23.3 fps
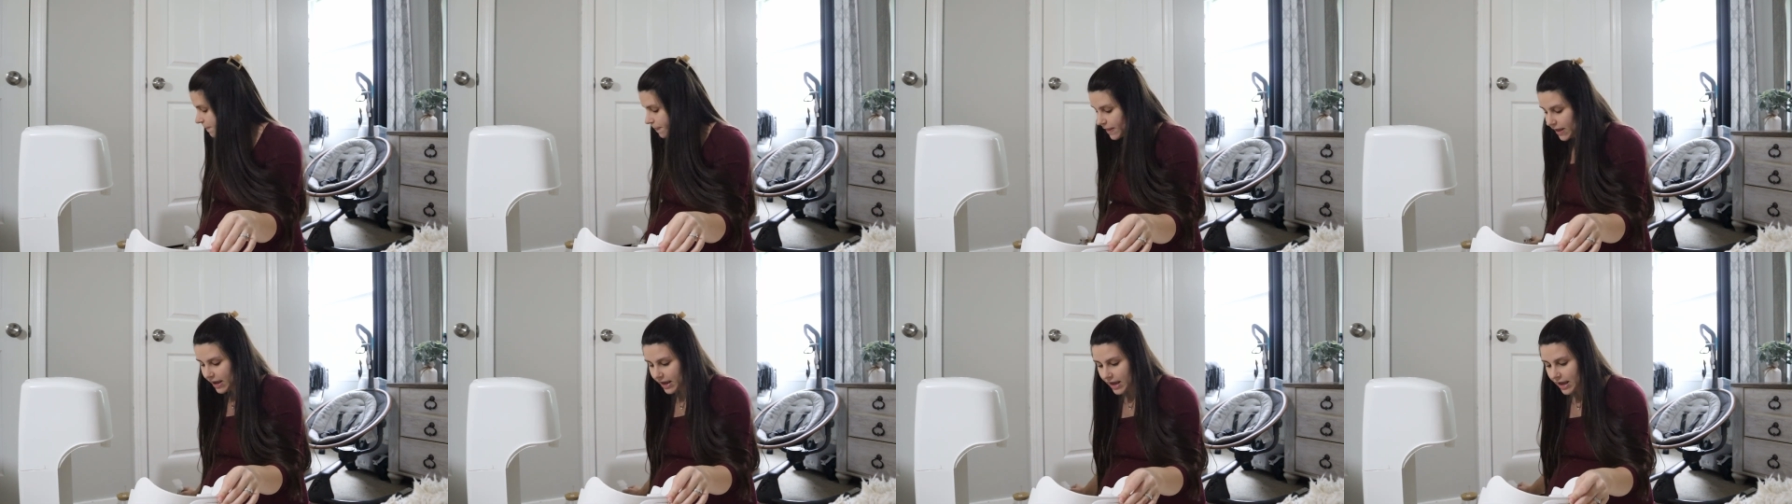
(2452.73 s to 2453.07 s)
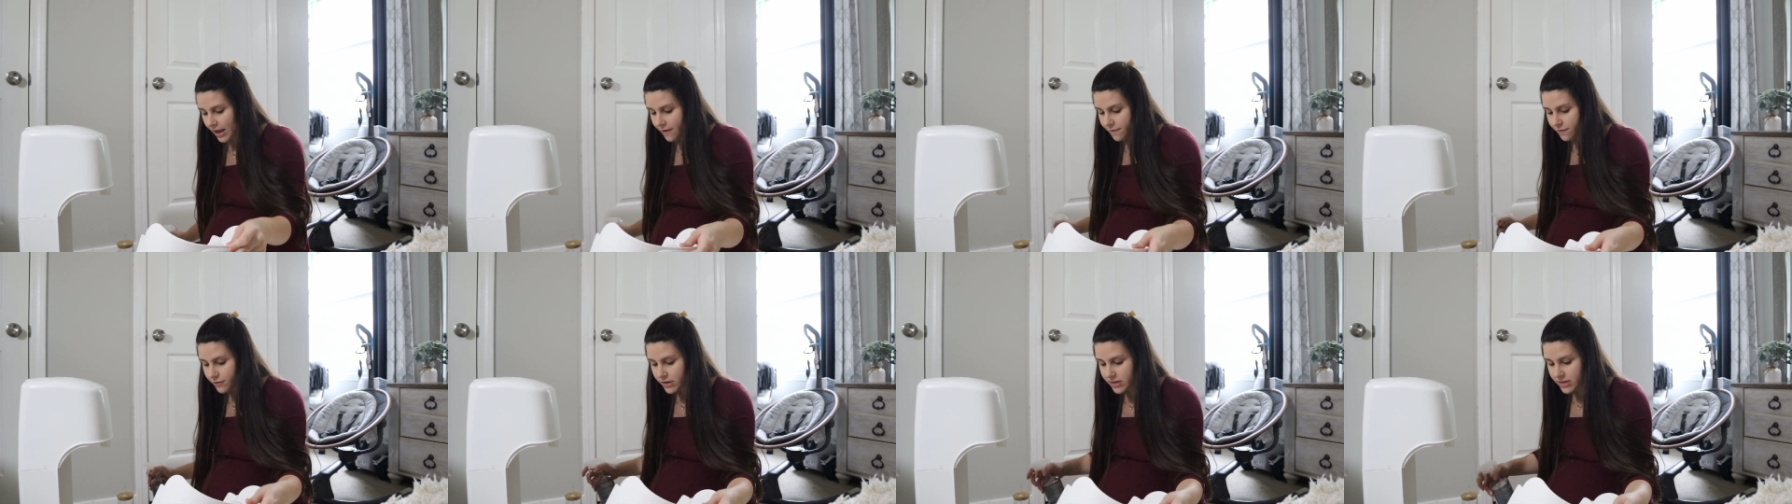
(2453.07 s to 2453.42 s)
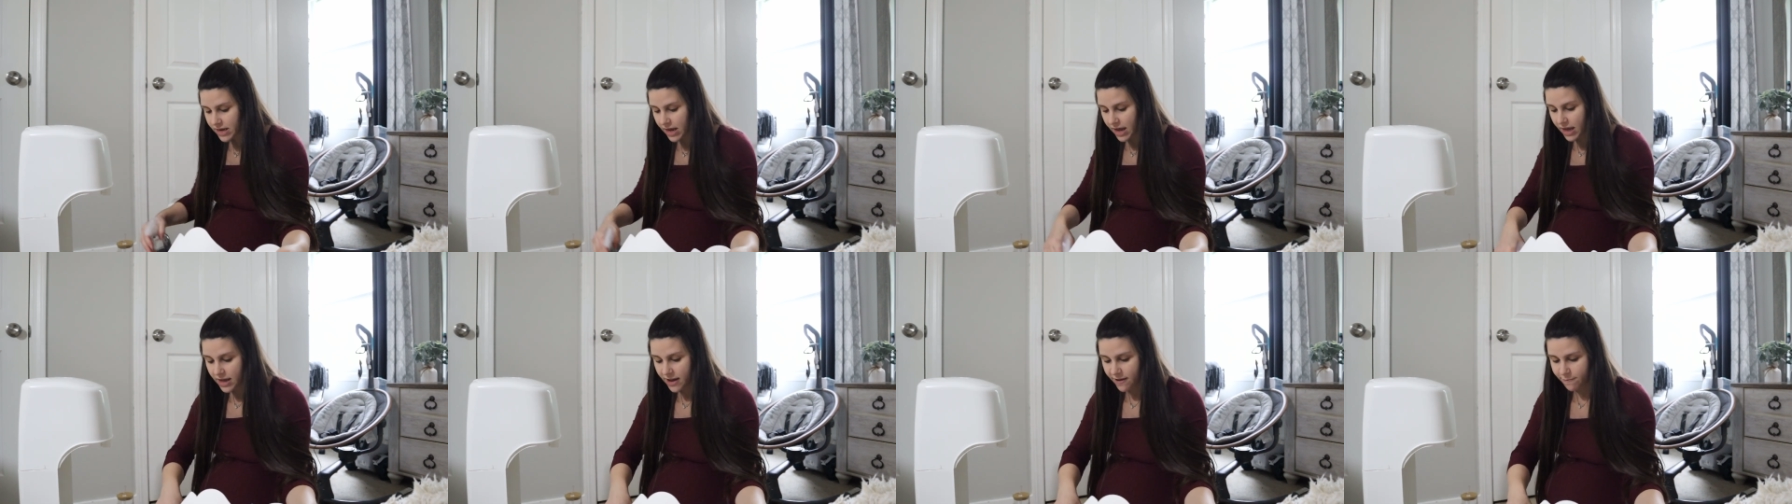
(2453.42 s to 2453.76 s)
like every
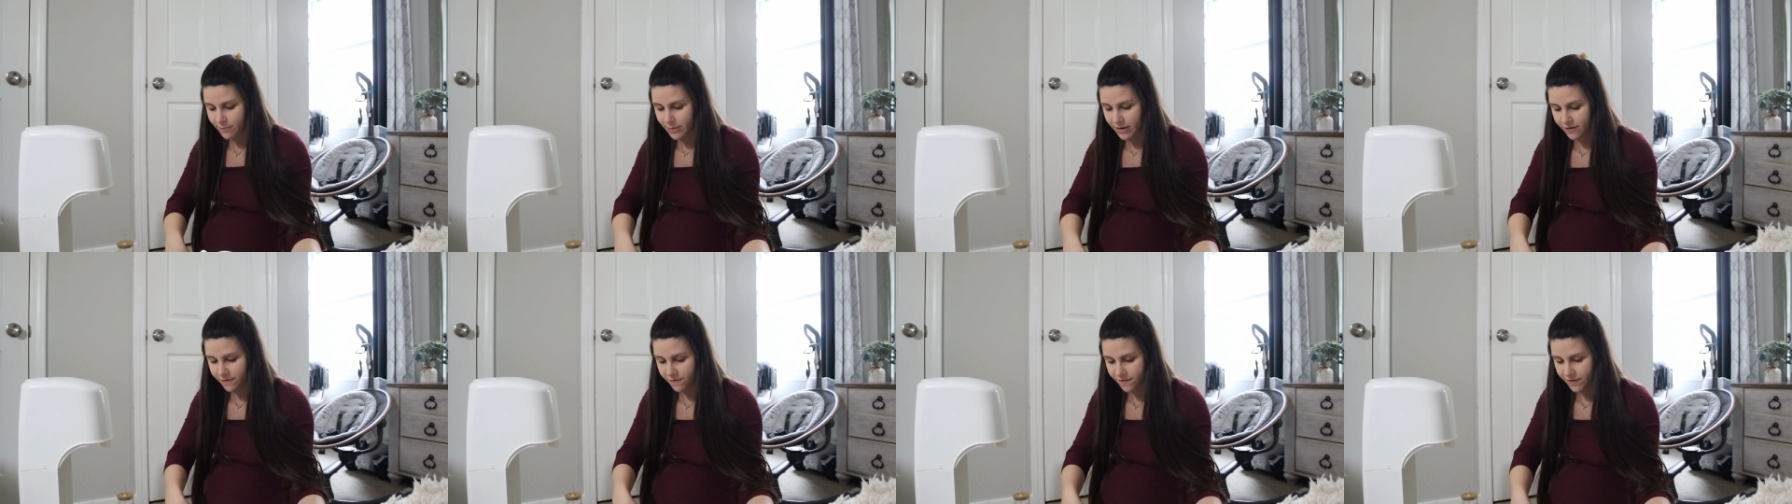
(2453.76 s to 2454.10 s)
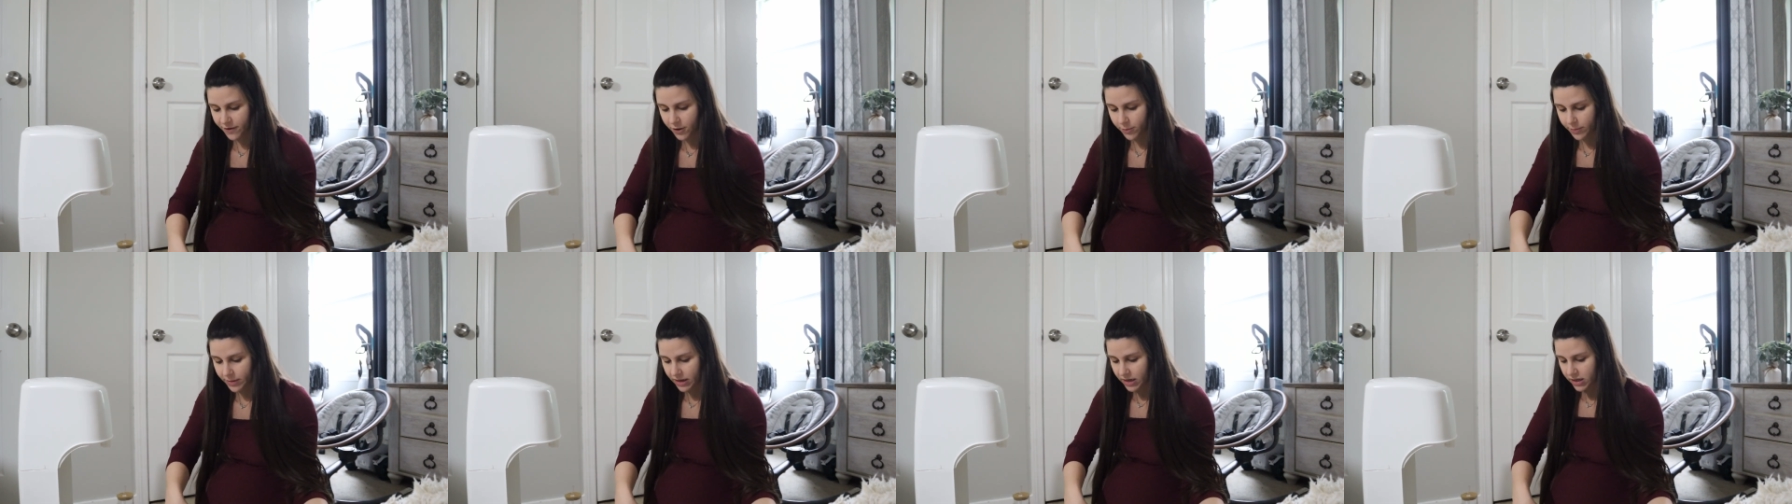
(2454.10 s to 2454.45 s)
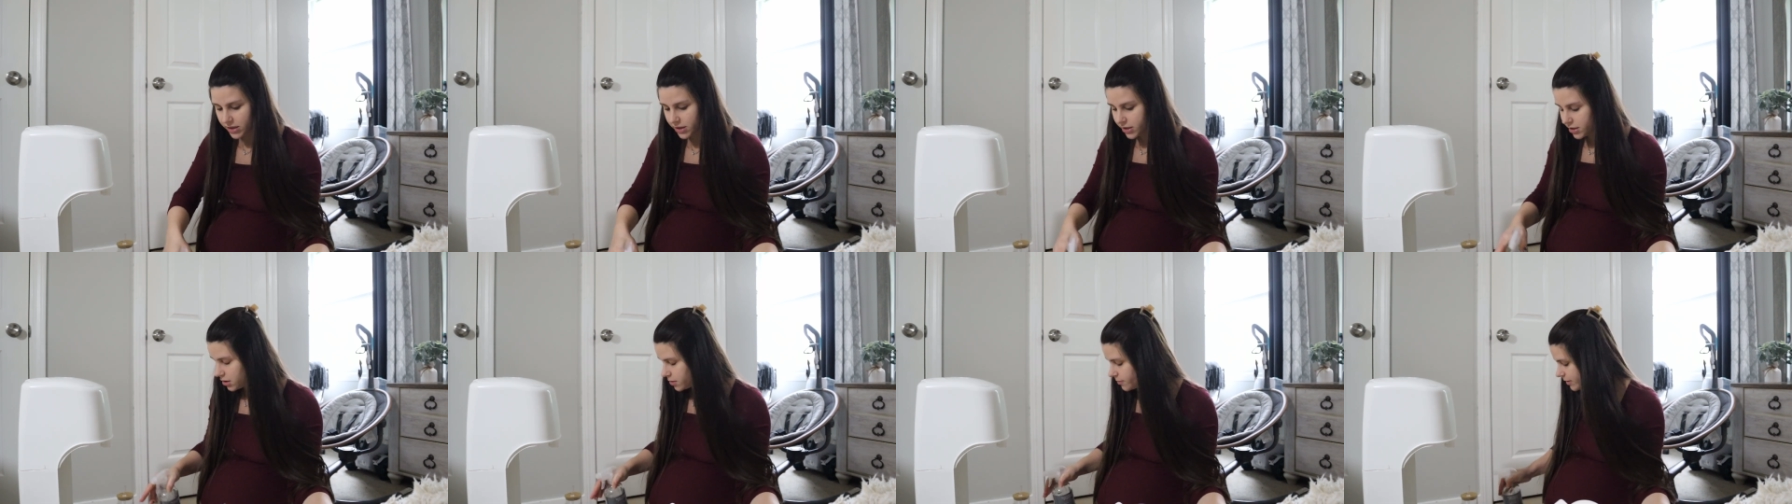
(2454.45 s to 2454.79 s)
day I've been filming
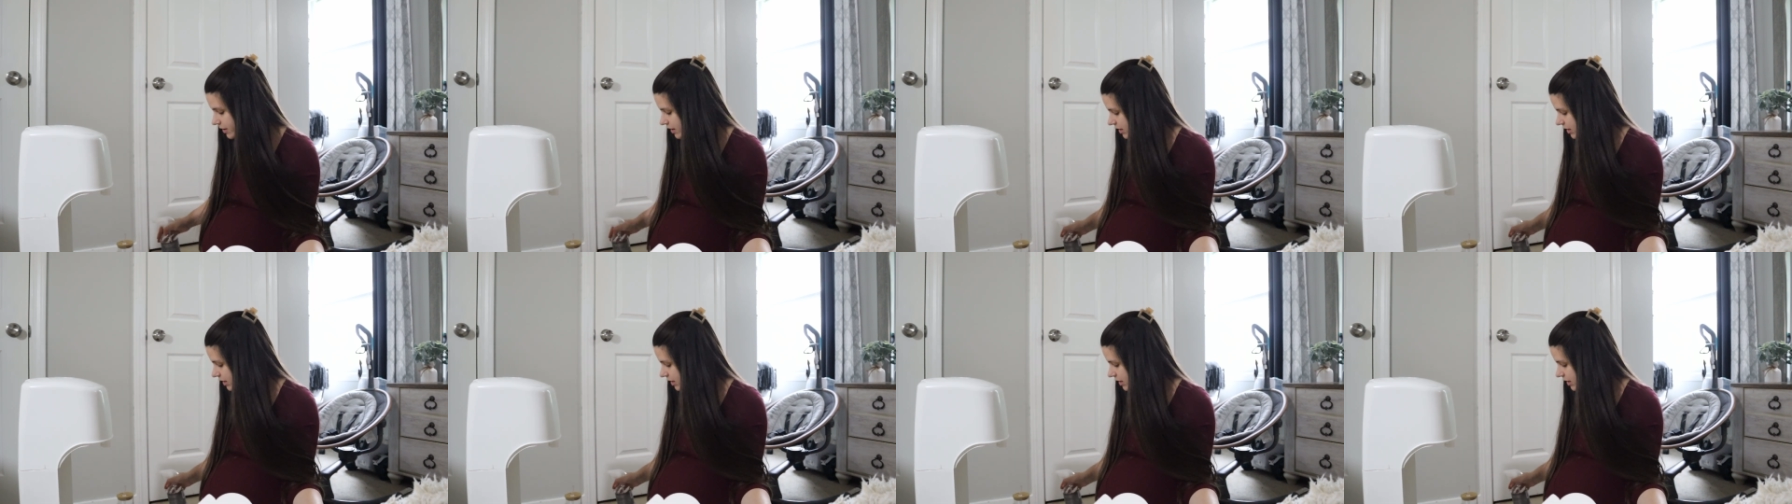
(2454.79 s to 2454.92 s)
a little